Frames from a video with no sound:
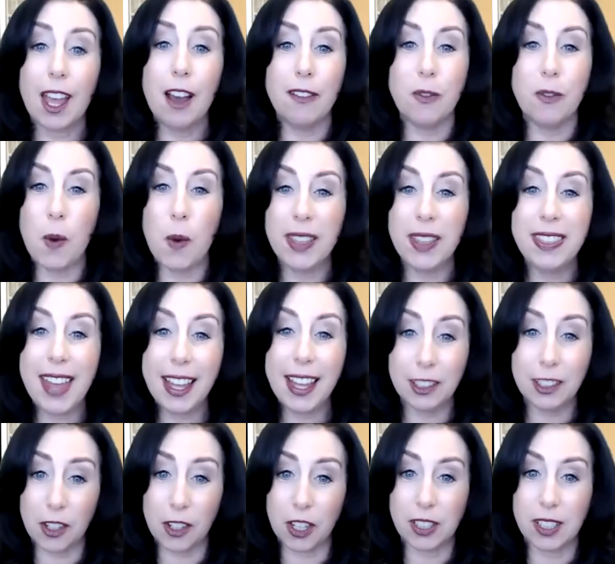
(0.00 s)
of what
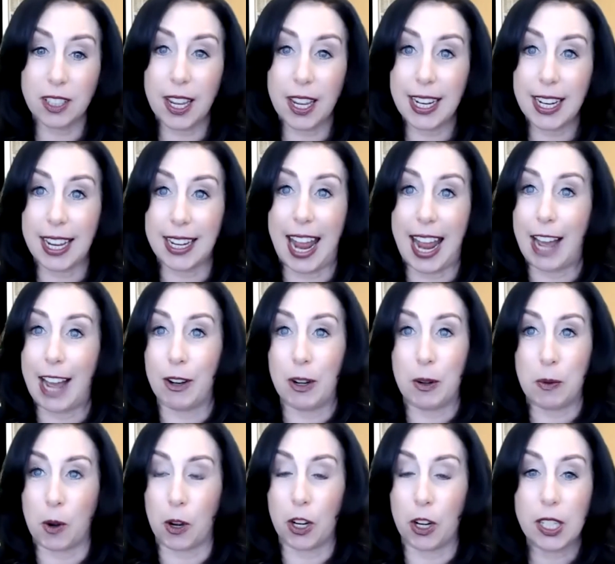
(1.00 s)
that looks like and how
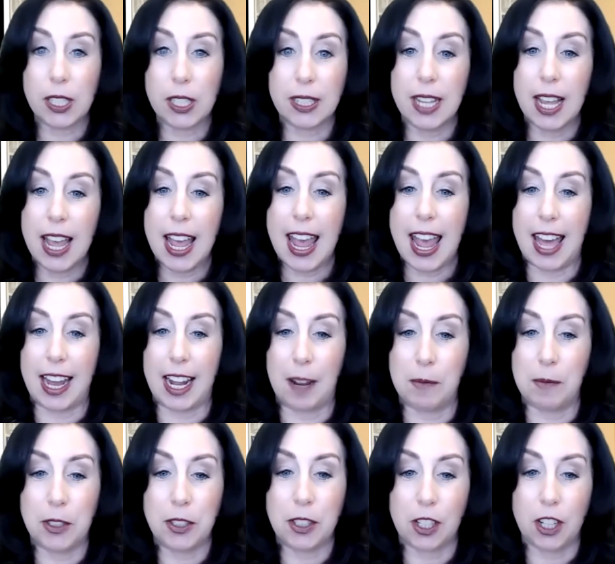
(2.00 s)
it works. And
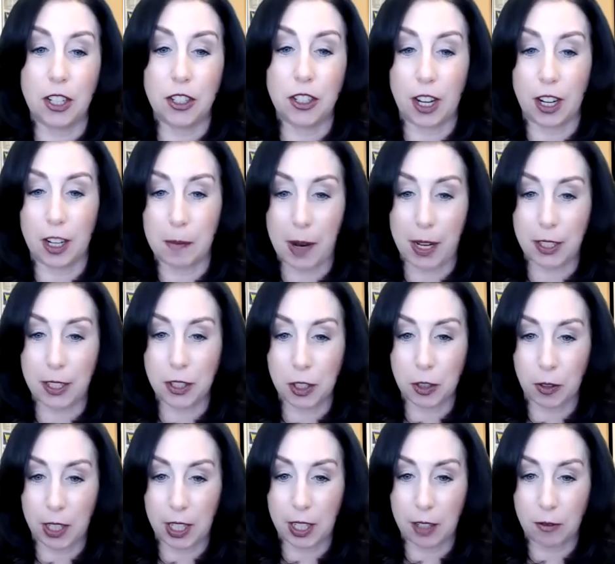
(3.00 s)
I'm just going to share my
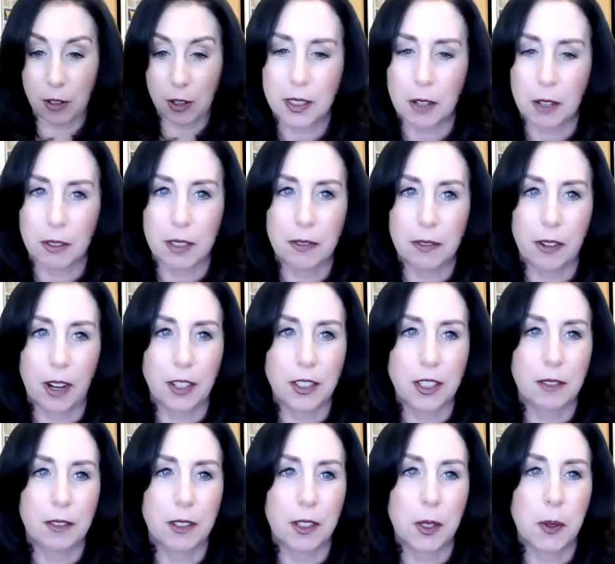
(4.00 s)
screen. Let's go refresh
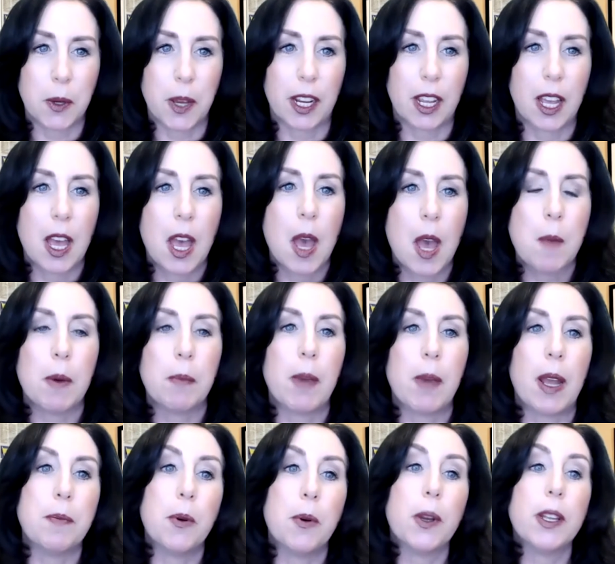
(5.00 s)
it real quick. But
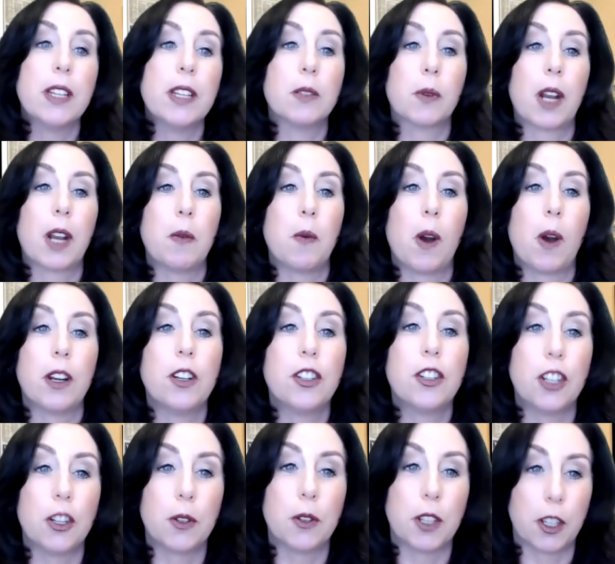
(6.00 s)
my point is what I want to
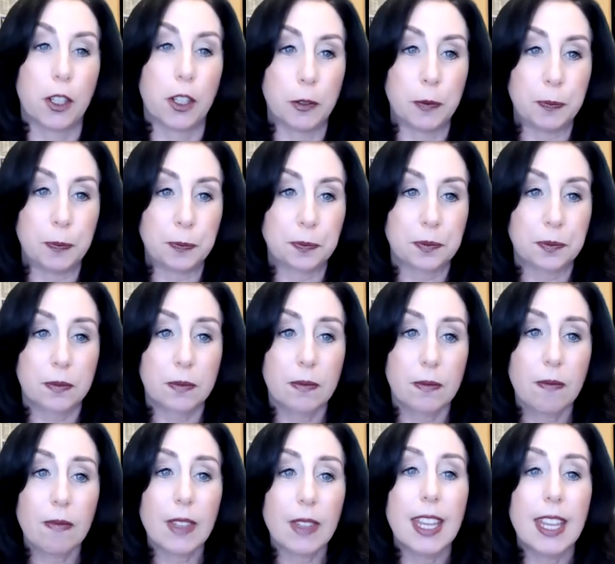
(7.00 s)
show you
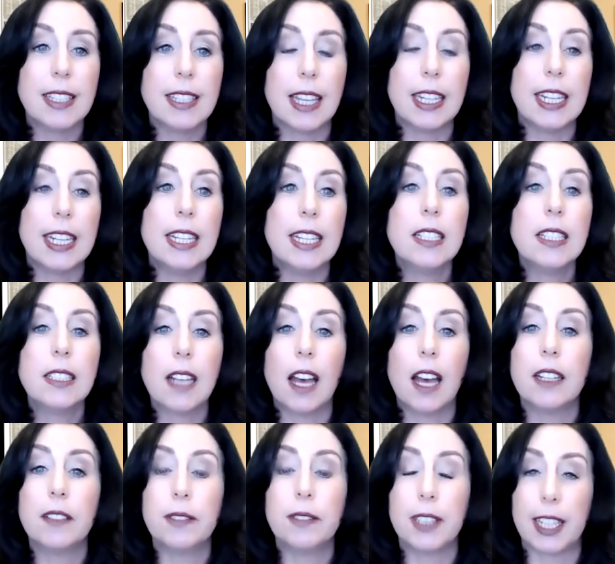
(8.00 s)
is that
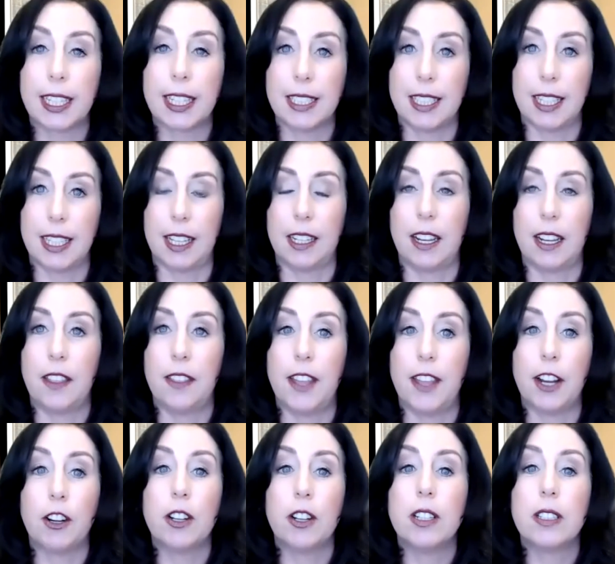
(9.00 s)
inside of LinkedIn,
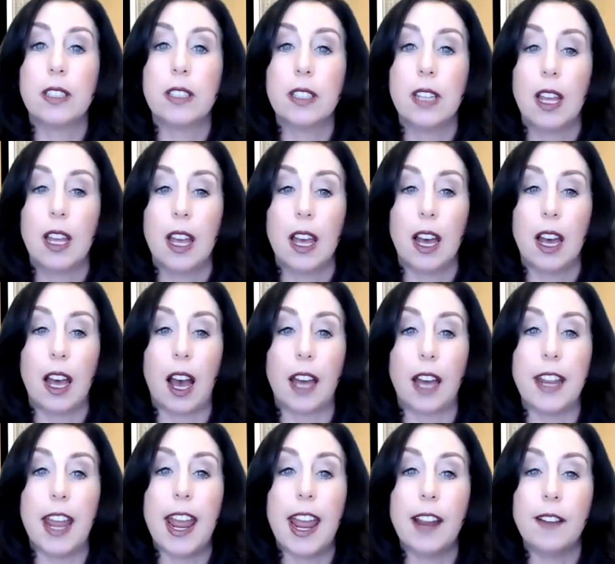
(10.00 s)
there is
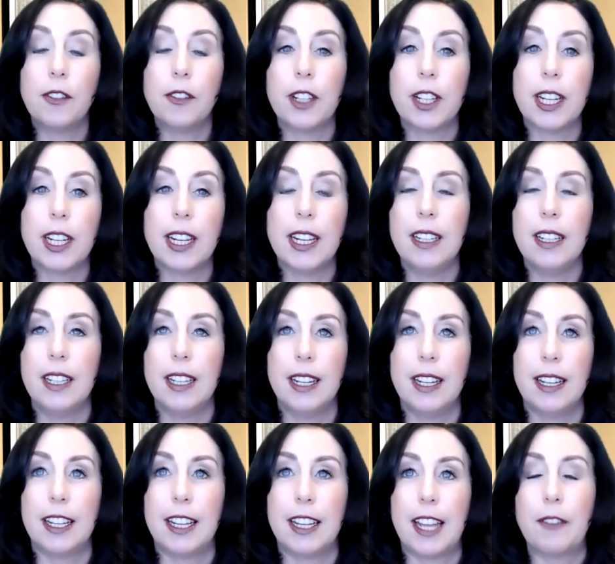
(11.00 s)
on every
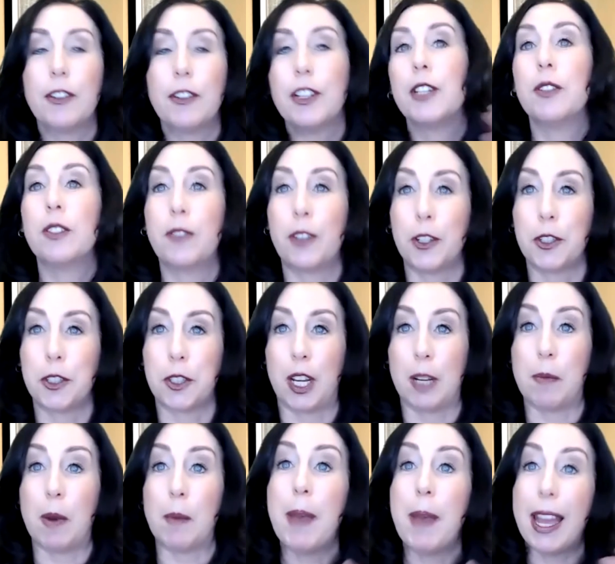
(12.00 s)
every
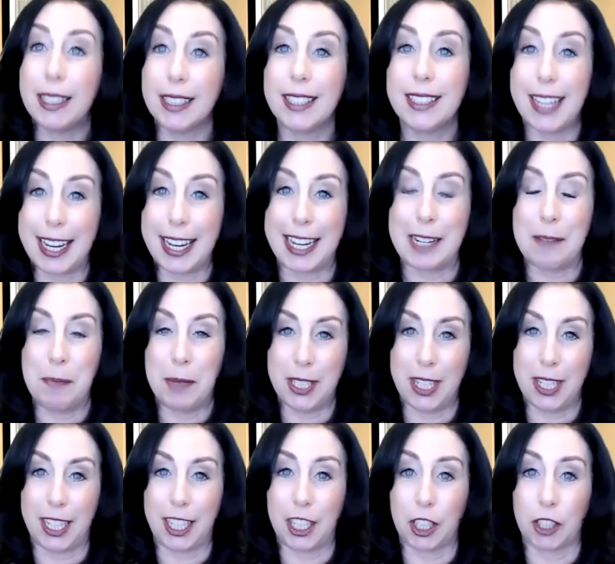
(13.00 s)
university, but Penn State in
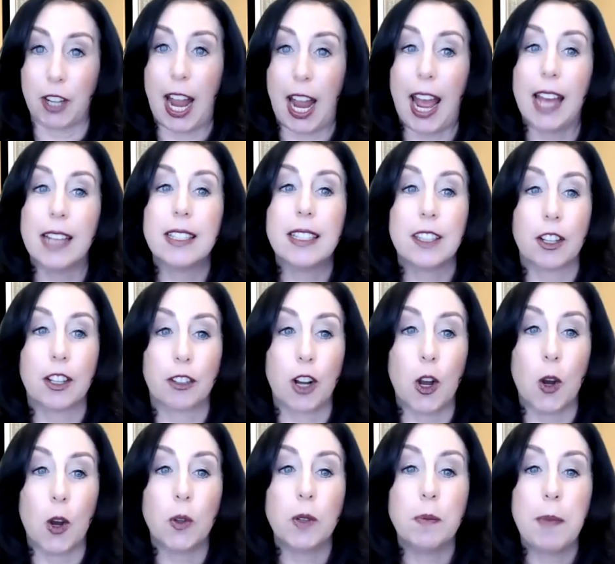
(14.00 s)
particular has their
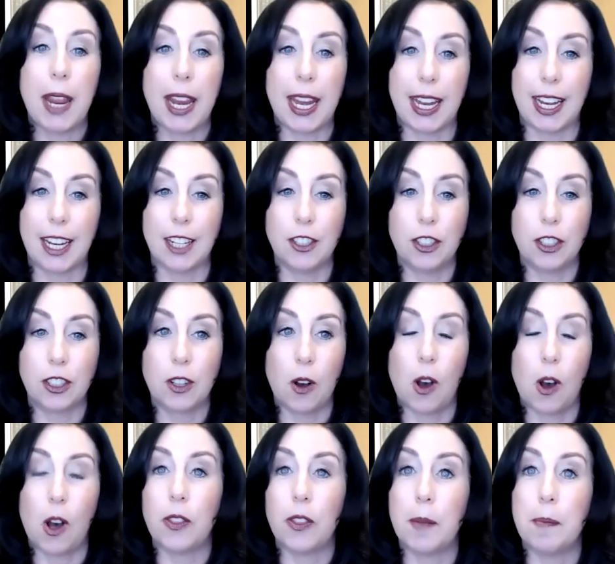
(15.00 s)
own page
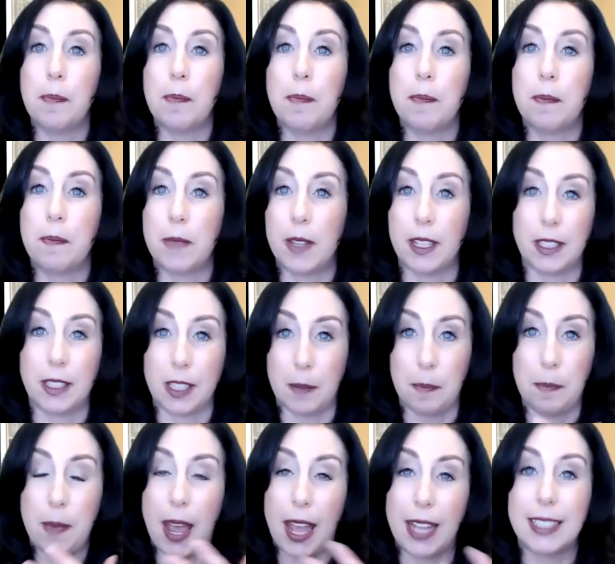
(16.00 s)
called the it's the
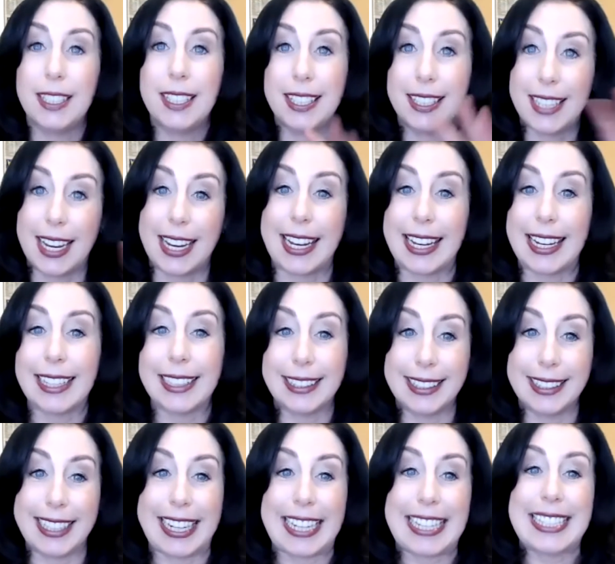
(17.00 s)
Penn State
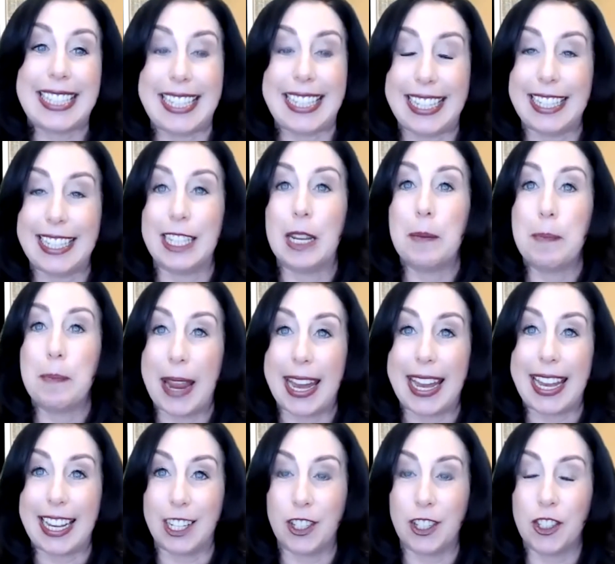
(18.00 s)
LinkedIn
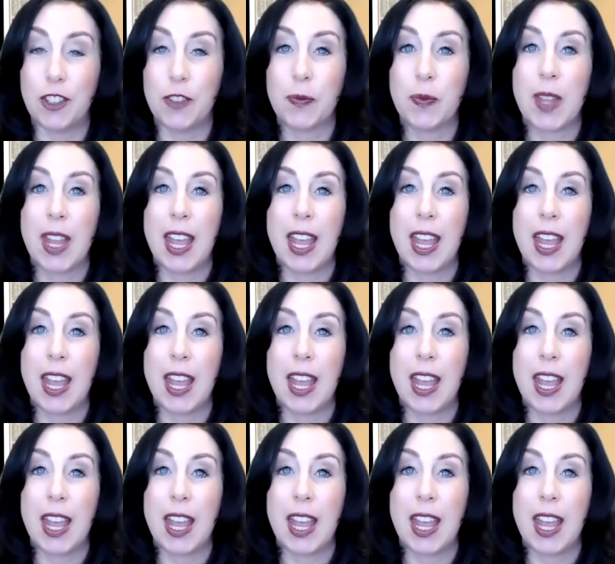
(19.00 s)
page.